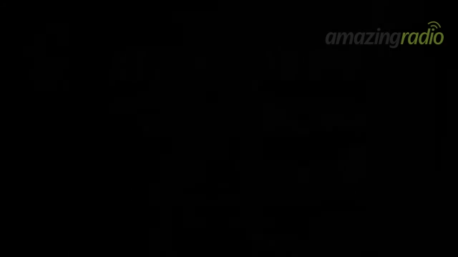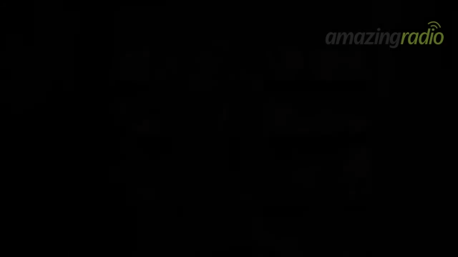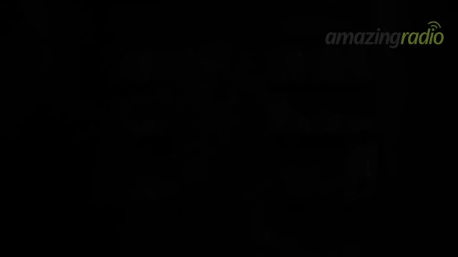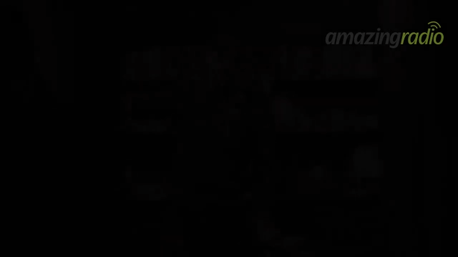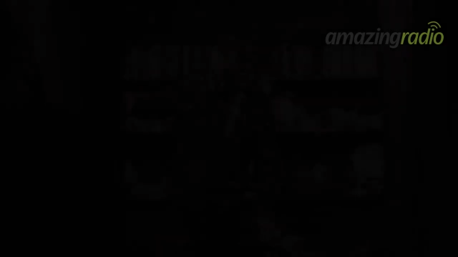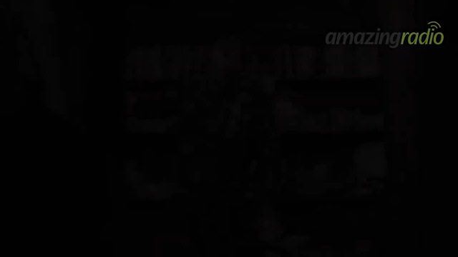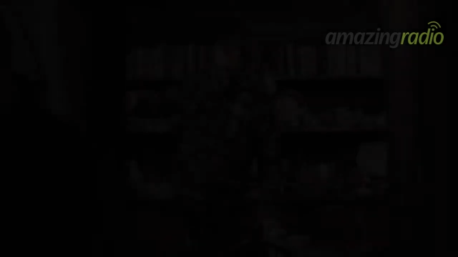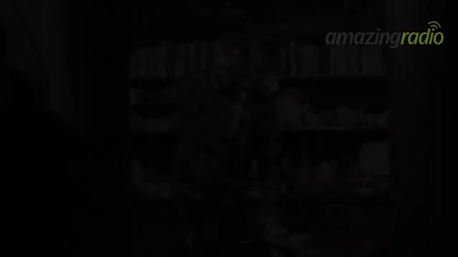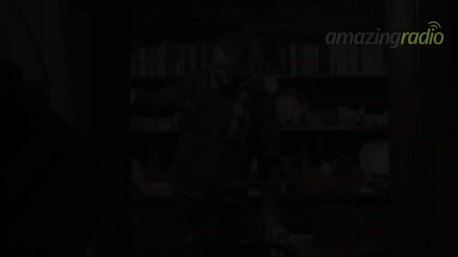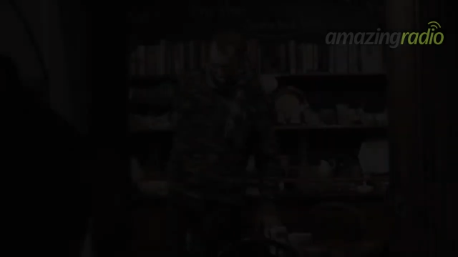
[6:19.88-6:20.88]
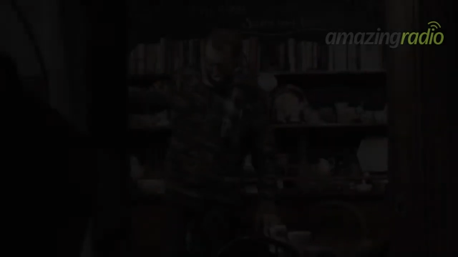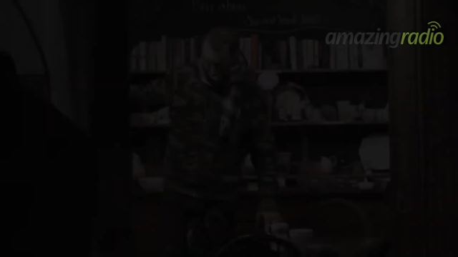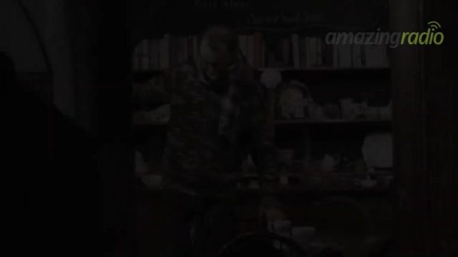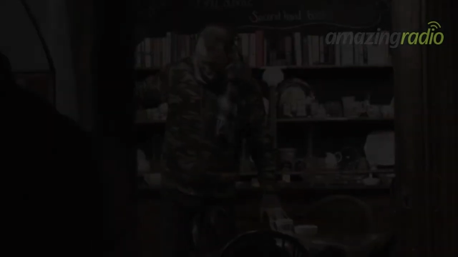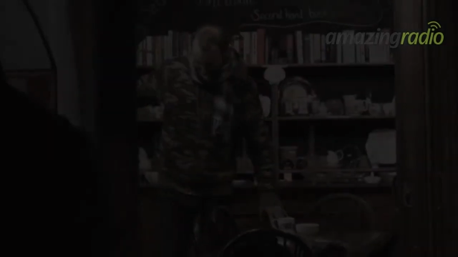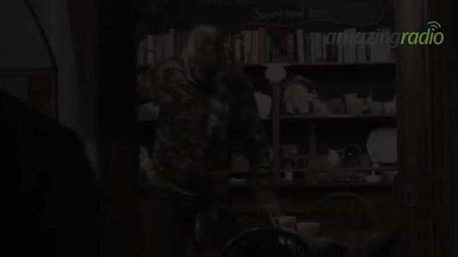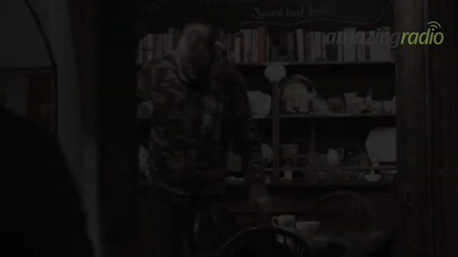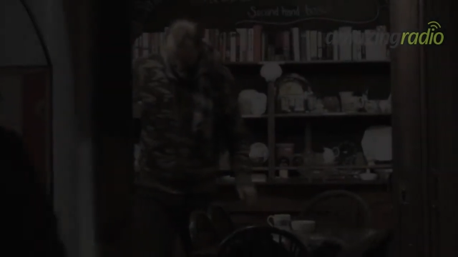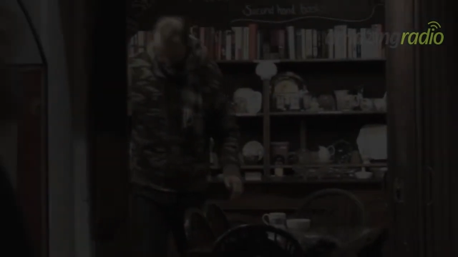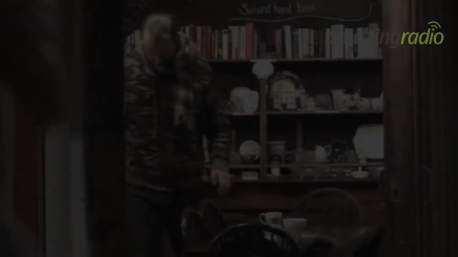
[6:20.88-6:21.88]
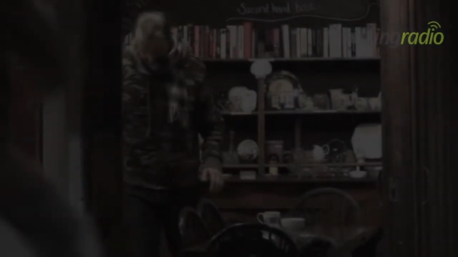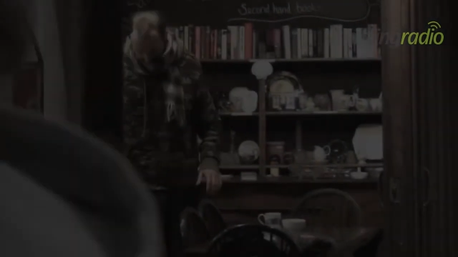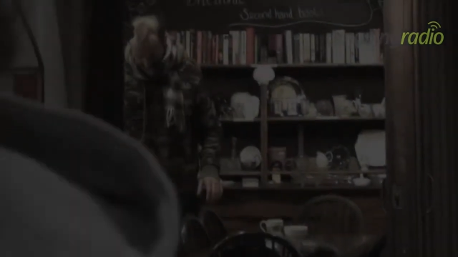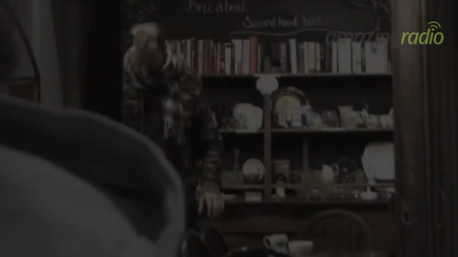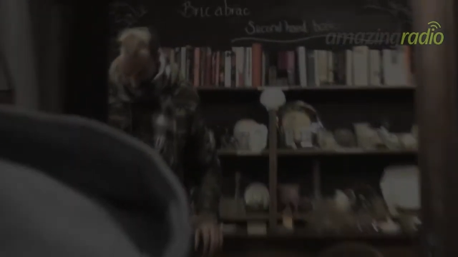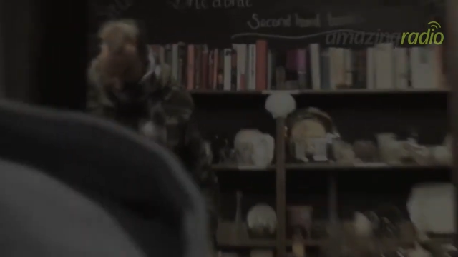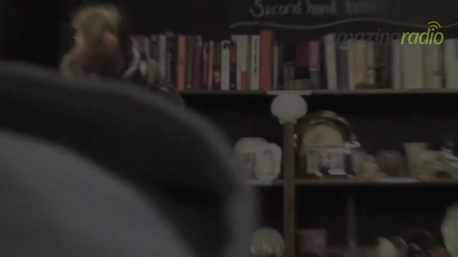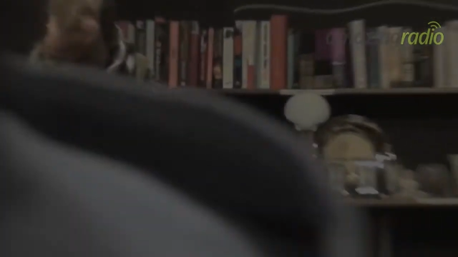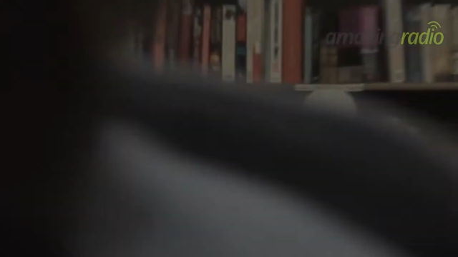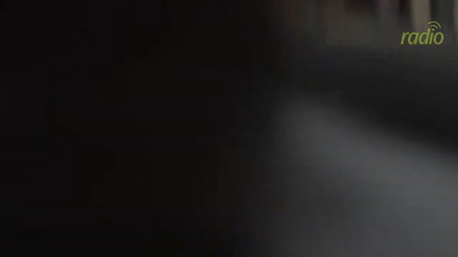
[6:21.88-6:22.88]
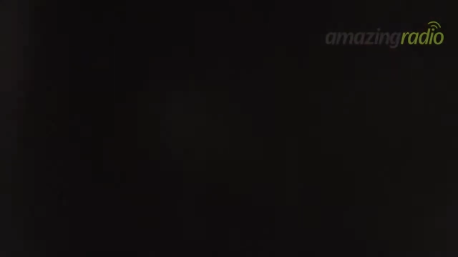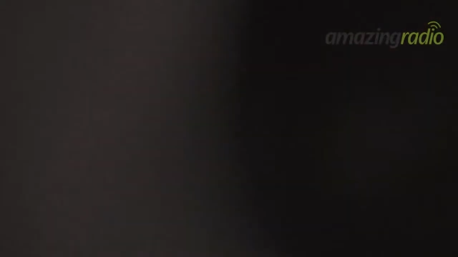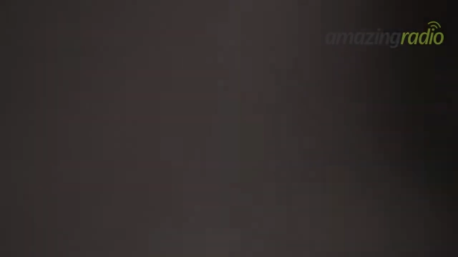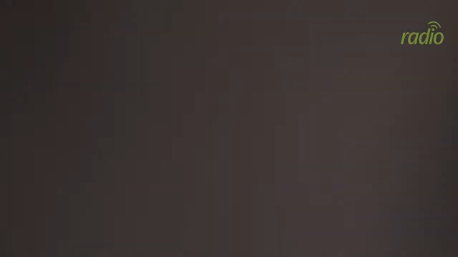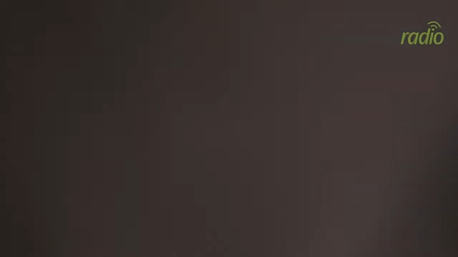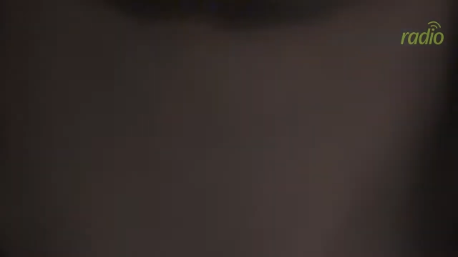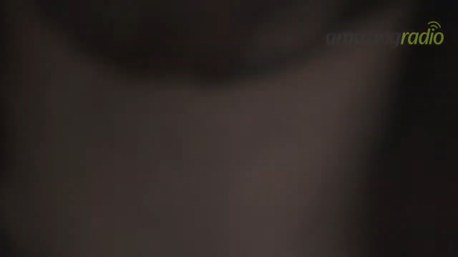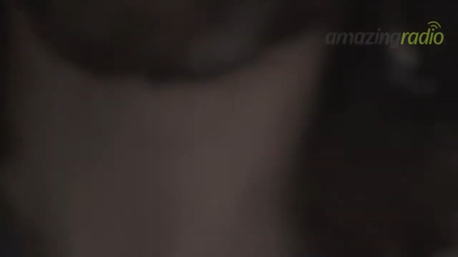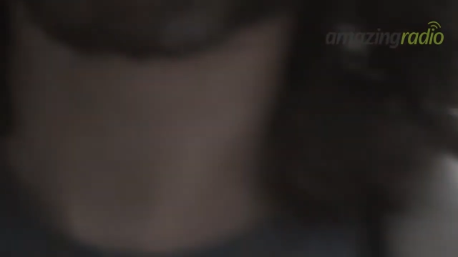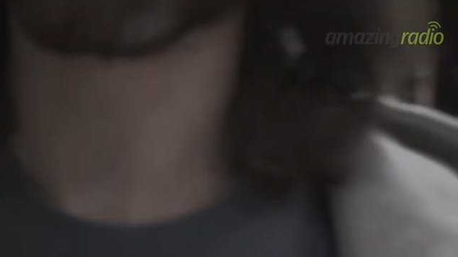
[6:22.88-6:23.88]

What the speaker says: No face is visible, so there are no lips to read.